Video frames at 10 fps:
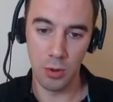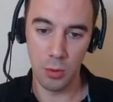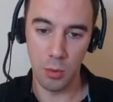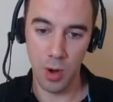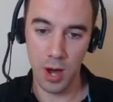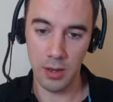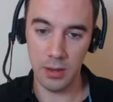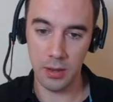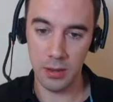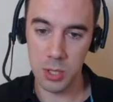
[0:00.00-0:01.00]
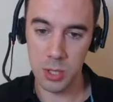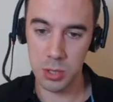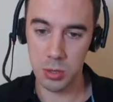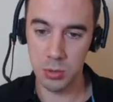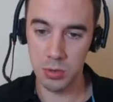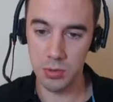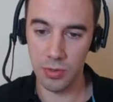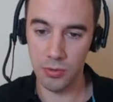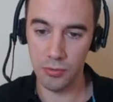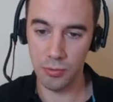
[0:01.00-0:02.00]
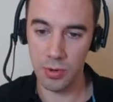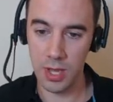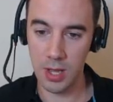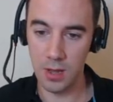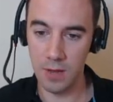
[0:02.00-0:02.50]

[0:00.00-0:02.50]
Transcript: 1, 2, 3,